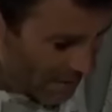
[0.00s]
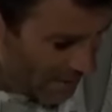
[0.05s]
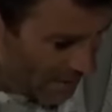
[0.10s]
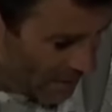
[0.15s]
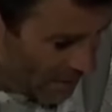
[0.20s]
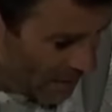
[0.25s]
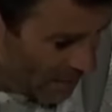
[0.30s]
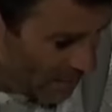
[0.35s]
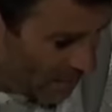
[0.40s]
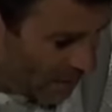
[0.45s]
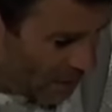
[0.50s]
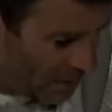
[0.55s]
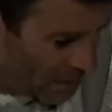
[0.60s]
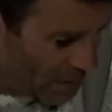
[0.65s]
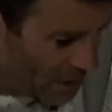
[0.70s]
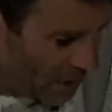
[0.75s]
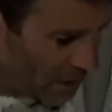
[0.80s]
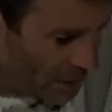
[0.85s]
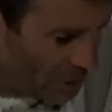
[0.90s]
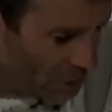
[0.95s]
You can't by any
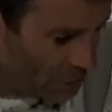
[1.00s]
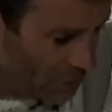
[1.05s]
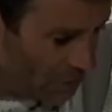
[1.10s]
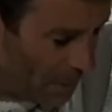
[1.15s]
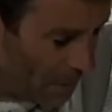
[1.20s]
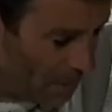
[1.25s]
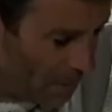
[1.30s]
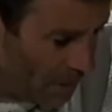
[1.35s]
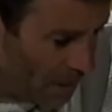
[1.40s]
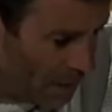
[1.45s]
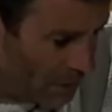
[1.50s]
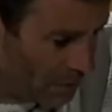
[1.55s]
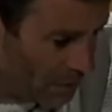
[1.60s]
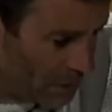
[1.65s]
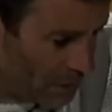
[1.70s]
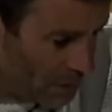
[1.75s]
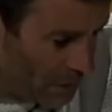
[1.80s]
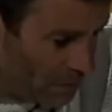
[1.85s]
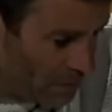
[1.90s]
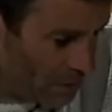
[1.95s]
chance dream up an
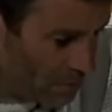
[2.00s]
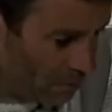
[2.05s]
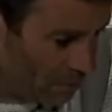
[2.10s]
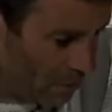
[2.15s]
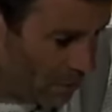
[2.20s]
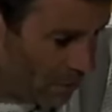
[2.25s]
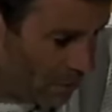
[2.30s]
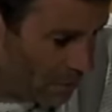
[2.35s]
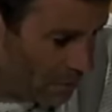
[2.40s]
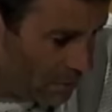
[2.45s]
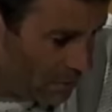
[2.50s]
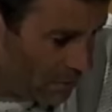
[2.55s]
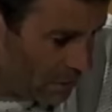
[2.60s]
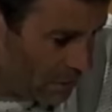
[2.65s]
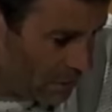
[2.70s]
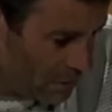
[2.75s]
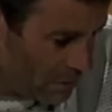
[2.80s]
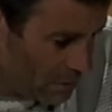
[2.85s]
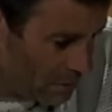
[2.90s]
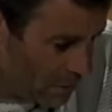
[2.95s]
address on this blonde, will
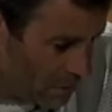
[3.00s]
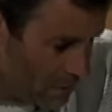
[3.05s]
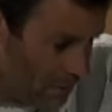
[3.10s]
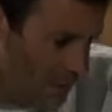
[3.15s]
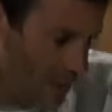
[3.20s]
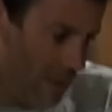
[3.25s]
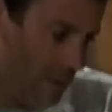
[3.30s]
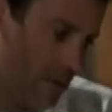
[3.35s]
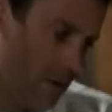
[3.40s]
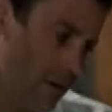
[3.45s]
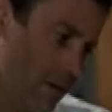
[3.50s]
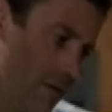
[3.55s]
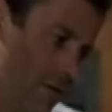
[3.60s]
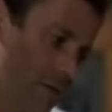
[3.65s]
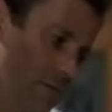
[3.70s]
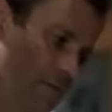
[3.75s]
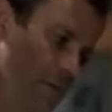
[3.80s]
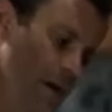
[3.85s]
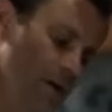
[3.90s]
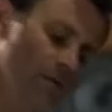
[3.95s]
you? So that I can
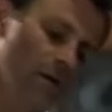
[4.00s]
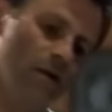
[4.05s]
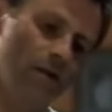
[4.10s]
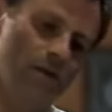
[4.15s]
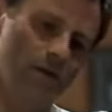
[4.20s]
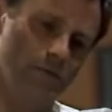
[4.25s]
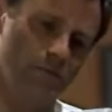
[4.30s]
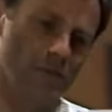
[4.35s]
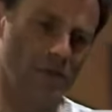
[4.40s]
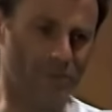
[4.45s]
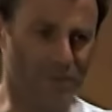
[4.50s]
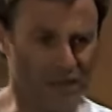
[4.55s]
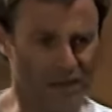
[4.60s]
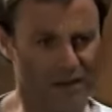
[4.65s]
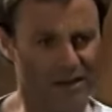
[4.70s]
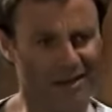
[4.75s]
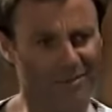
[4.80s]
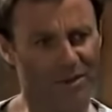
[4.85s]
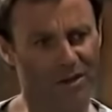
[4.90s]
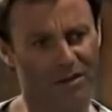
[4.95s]
run around there and maybe
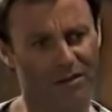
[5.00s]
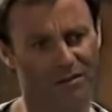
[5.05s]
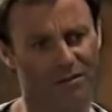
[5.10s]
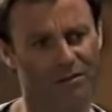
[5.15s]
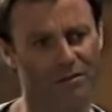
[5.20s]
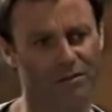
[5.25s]
nab her?